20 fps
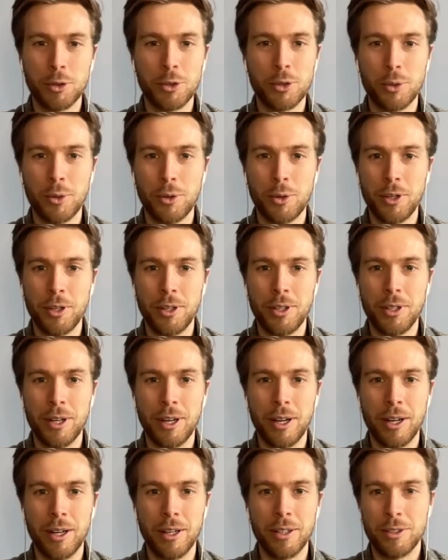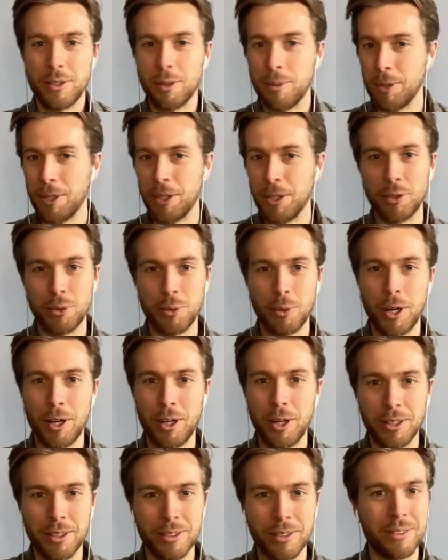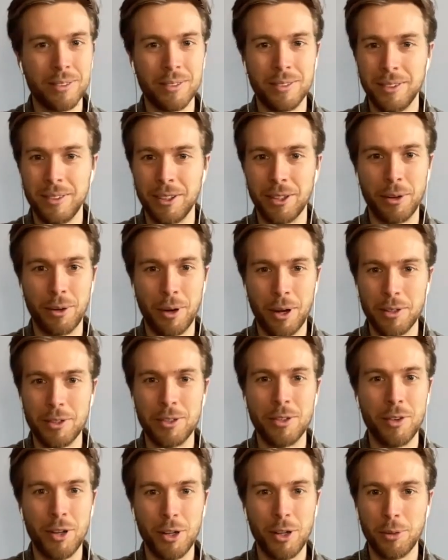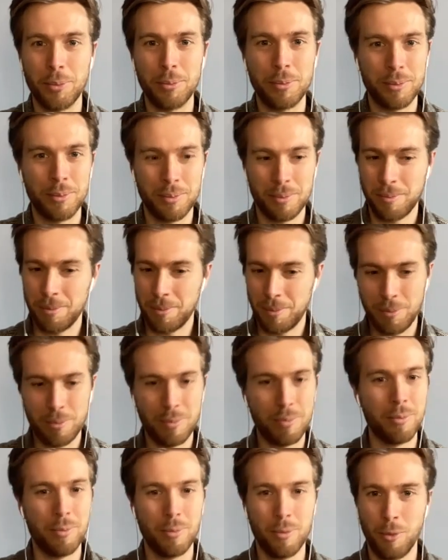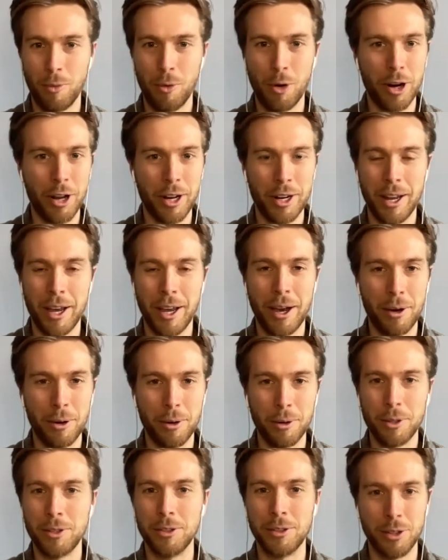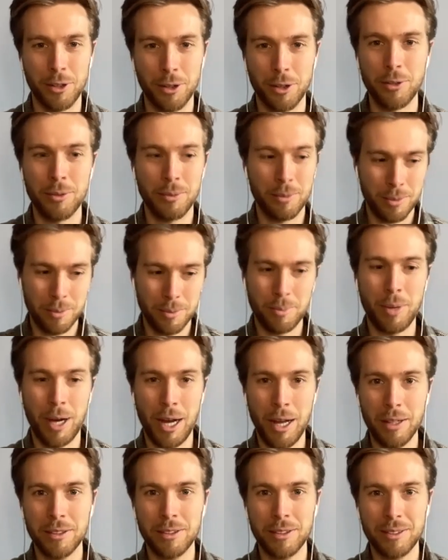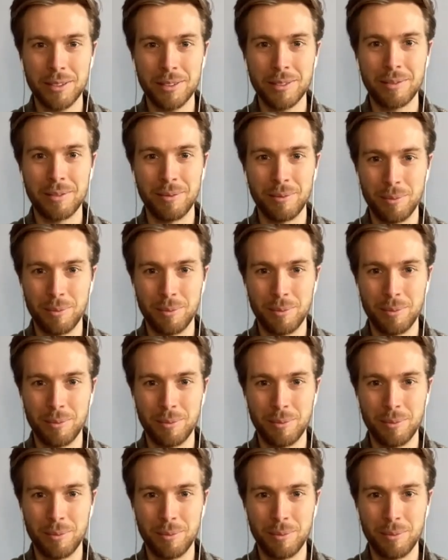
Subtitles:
story to me as well. I developed what I now consider POTS,